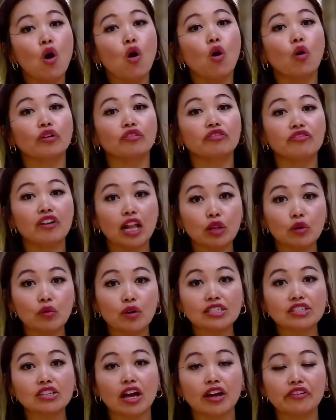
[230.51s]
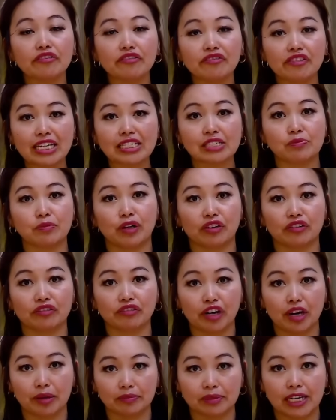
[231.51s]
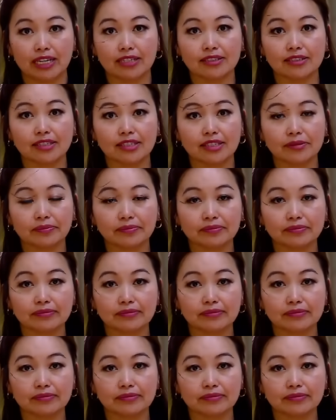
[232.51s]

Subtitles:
or follow us on Facebook for updates.